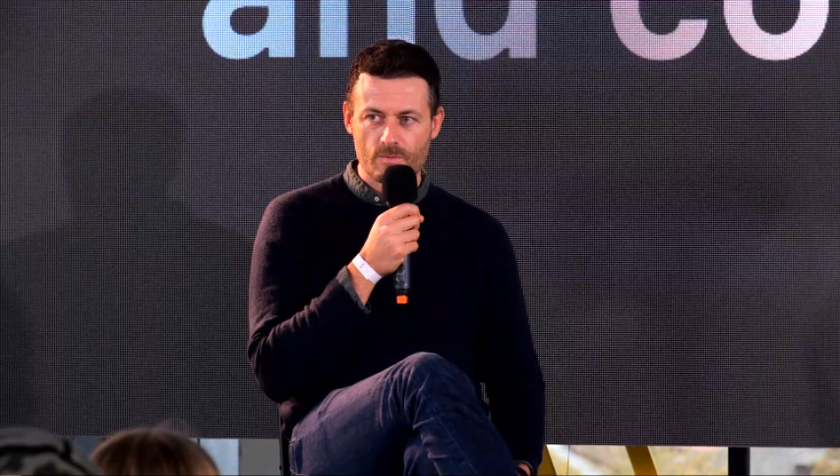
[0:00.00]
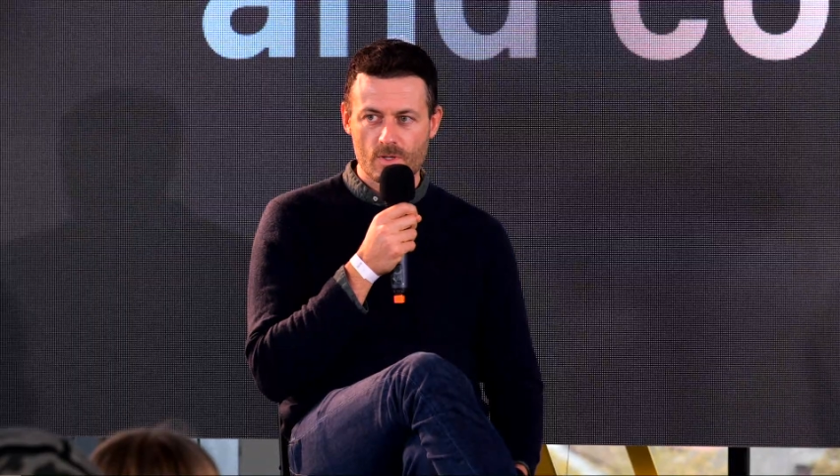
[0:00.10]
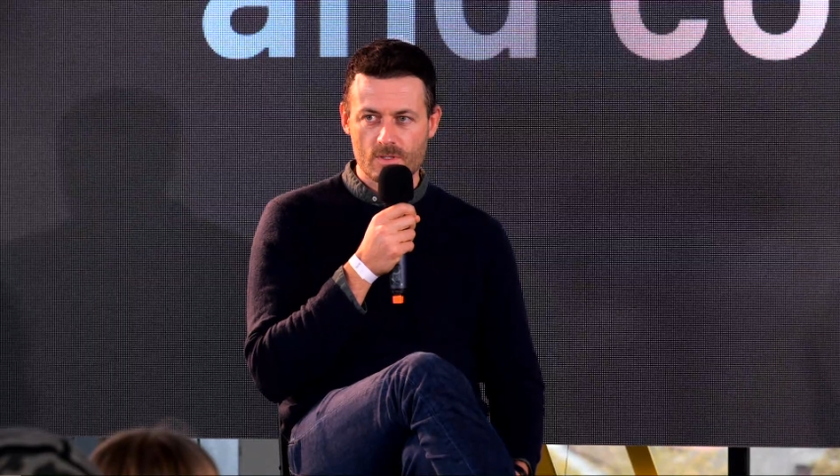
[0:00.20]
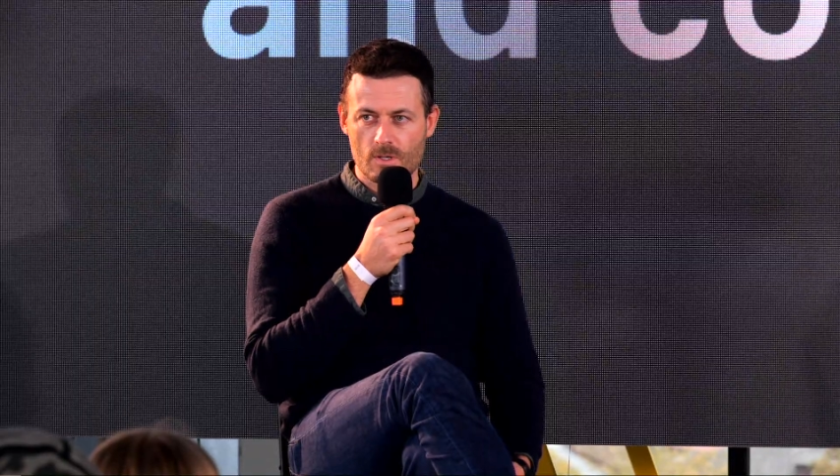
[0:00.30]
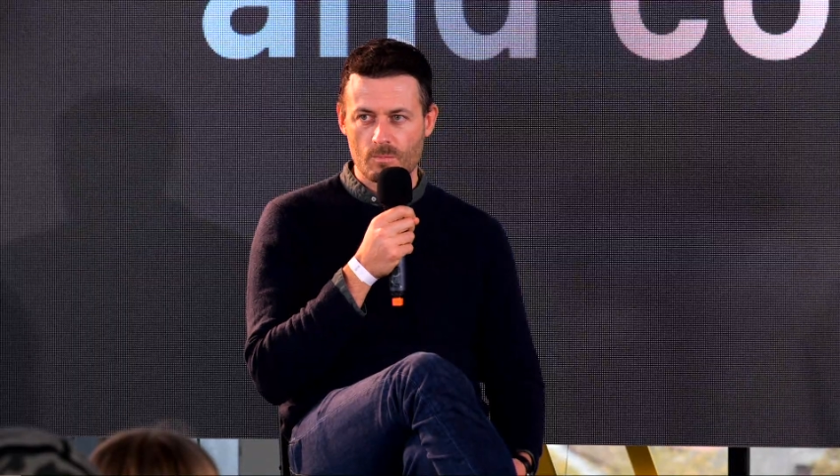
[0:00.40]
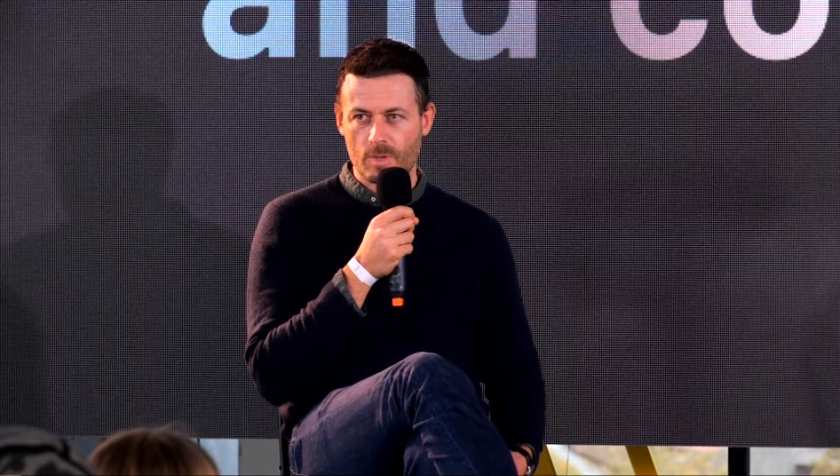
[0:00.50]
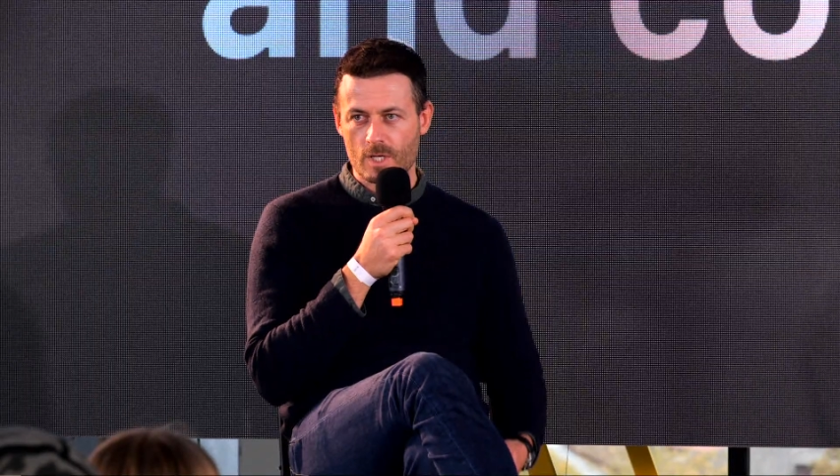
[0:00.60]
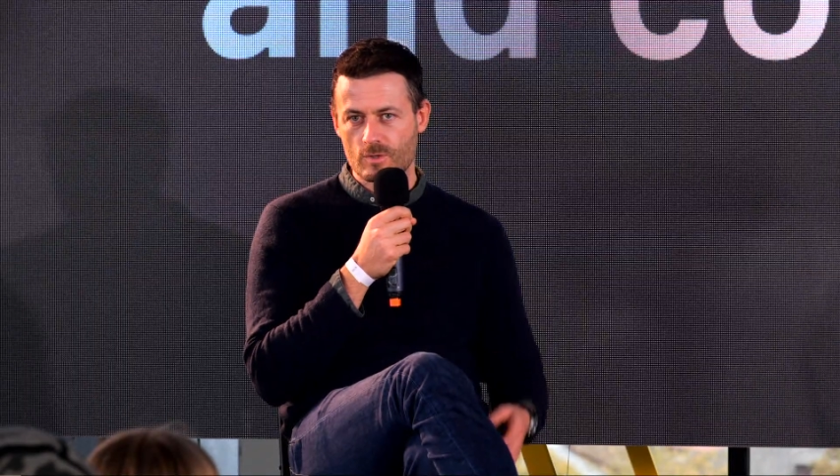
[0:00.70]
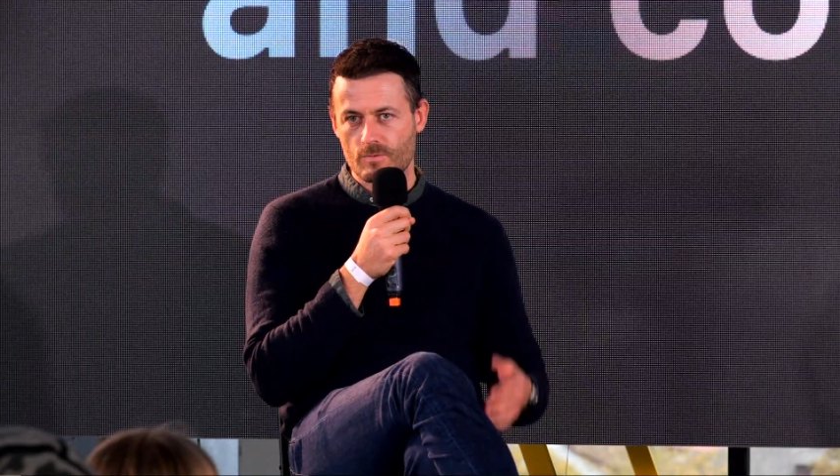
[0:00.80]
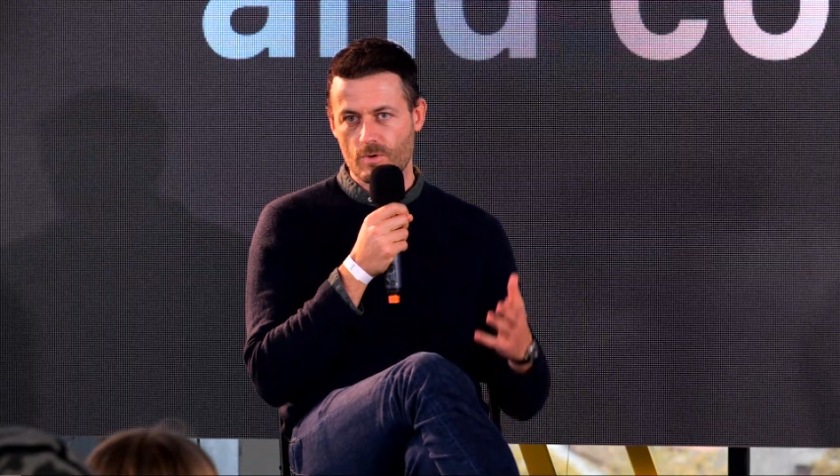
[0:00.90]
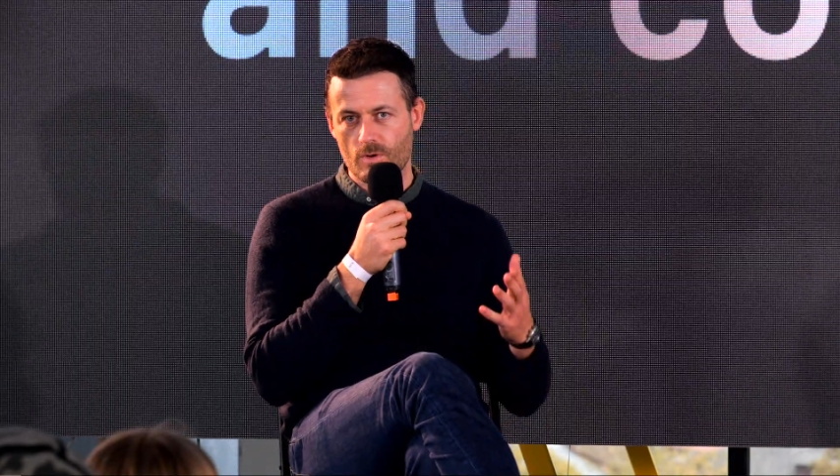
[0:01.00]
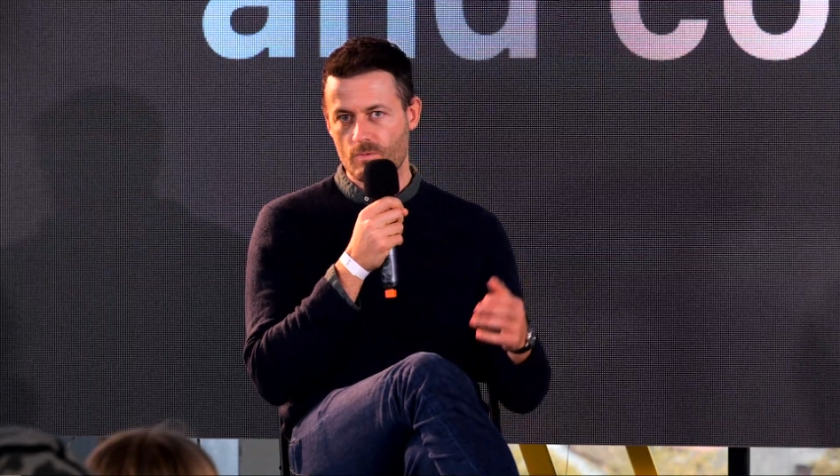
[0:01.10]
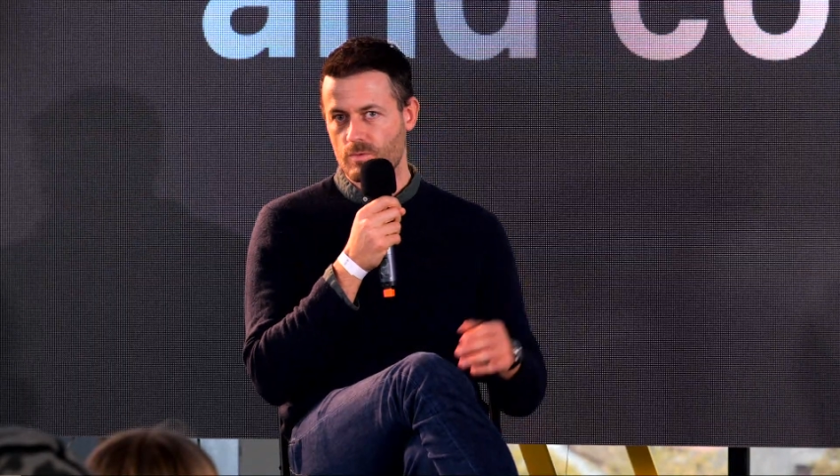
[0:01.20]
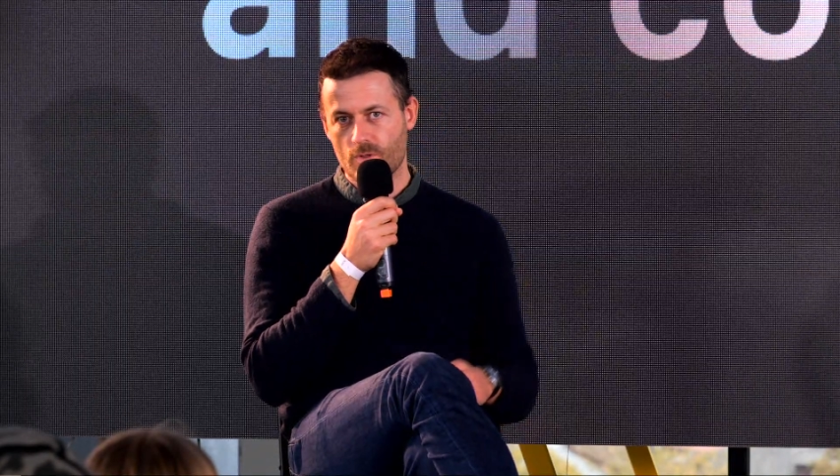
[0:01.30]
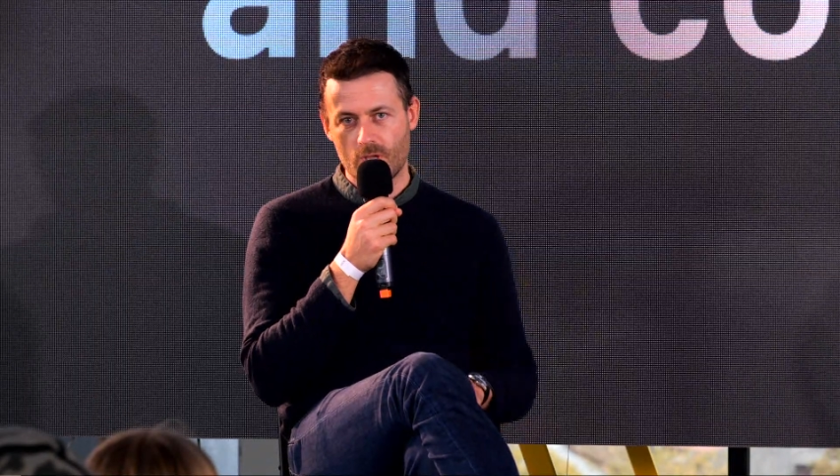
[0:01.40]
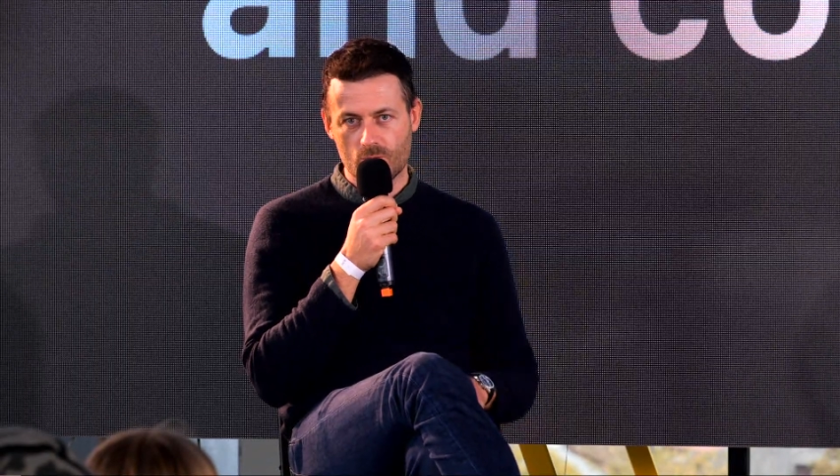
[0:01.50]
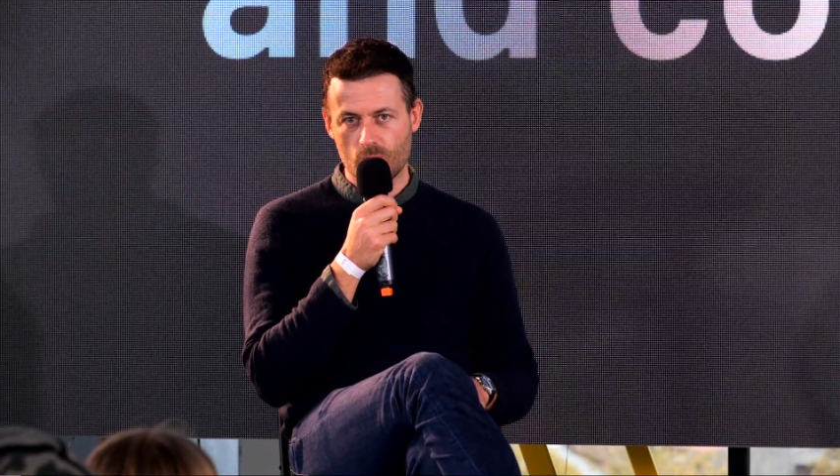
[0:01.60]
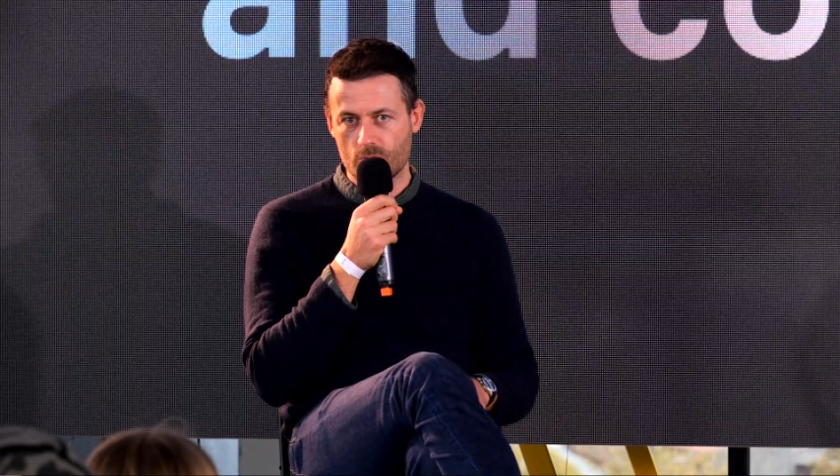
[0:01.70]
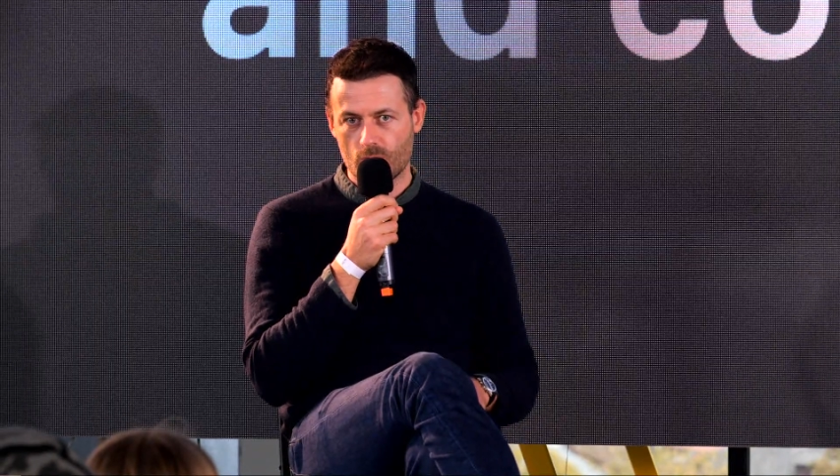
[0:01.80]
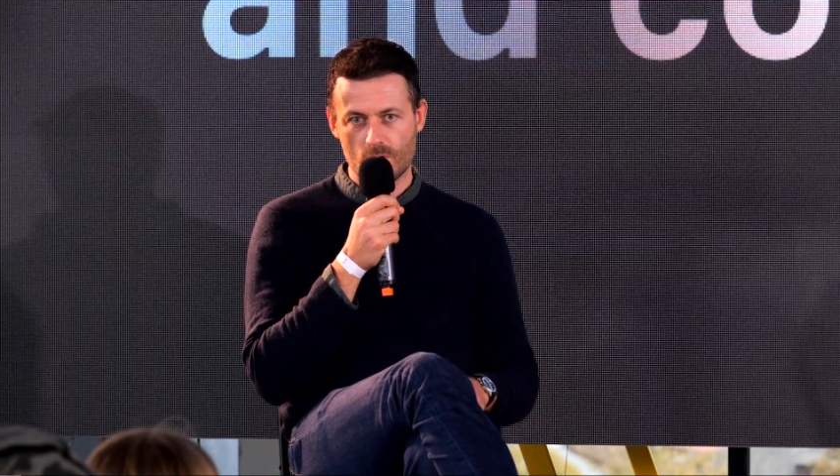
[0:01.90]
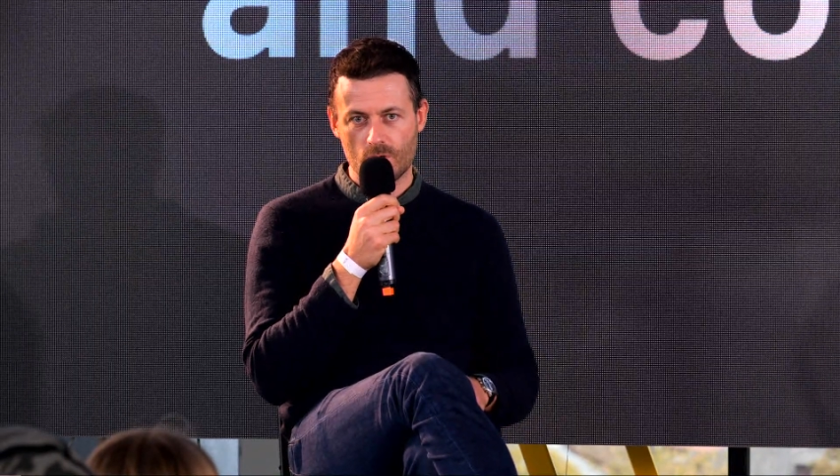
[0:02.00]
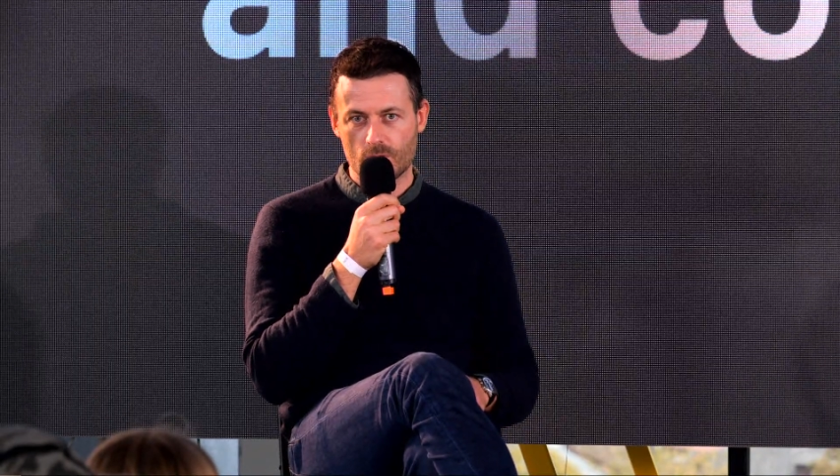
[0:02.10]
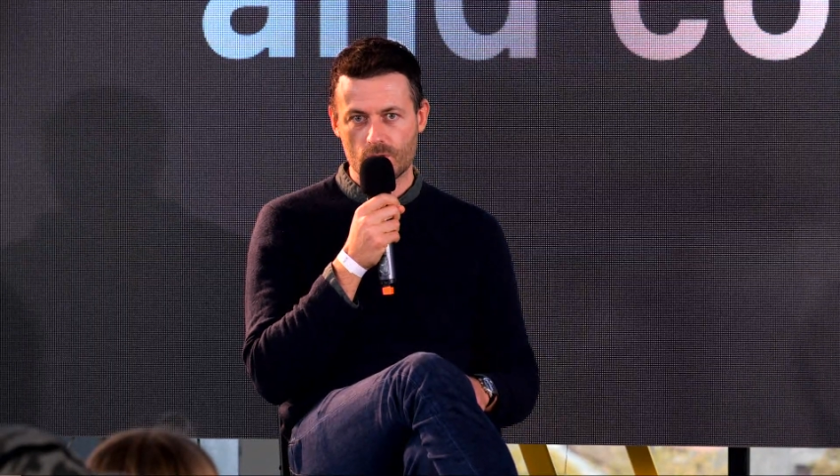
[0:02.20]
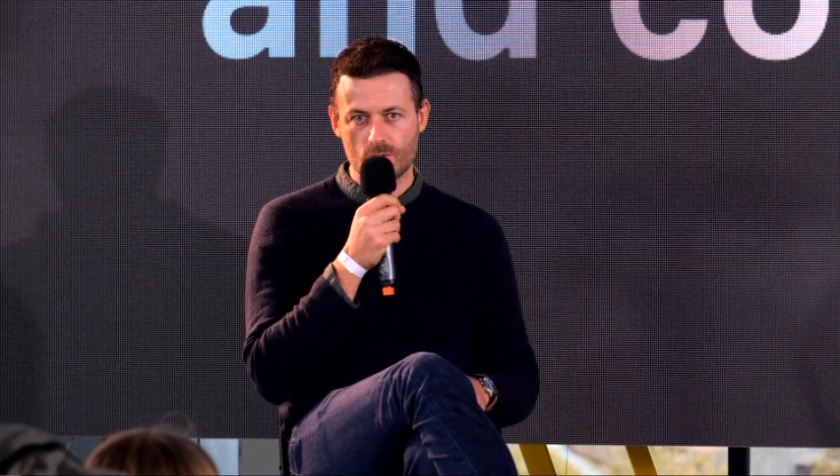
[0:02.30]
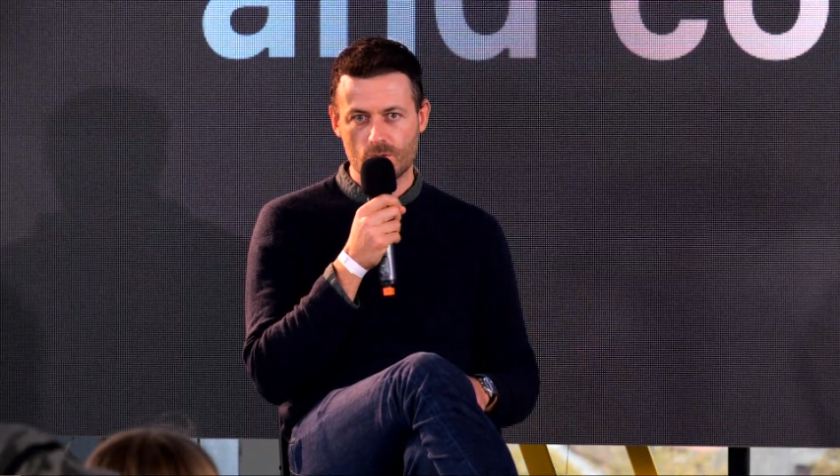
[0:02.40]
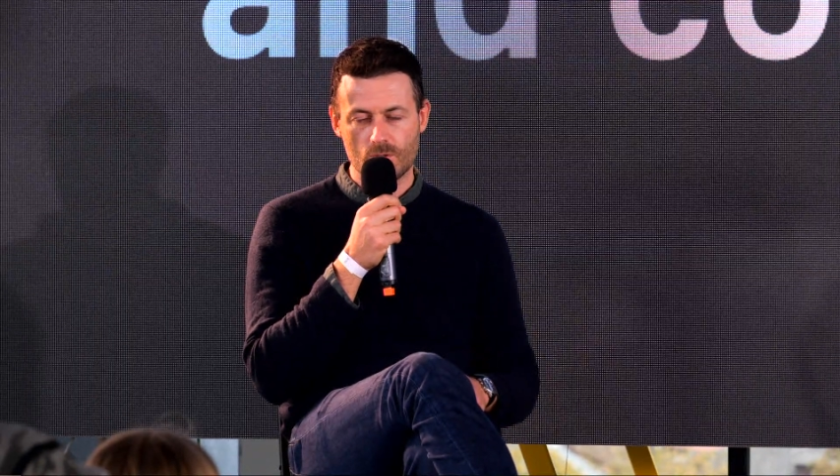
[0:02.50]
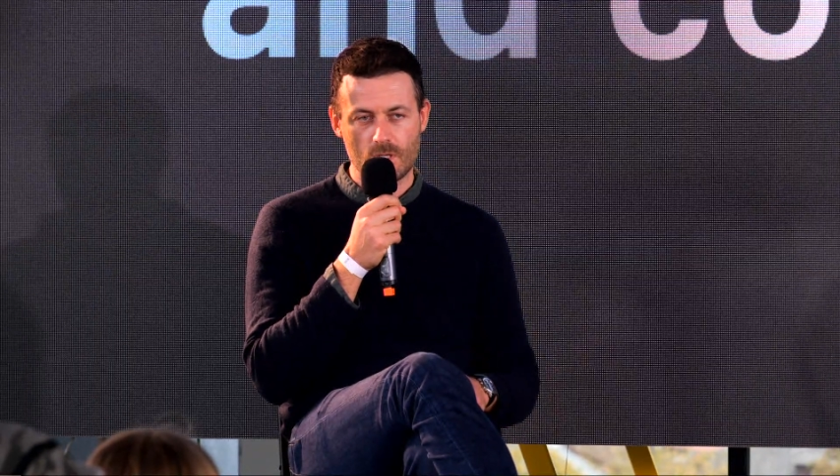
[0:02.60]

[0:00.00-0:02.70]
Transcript: feel some passion for that, what you are going to do.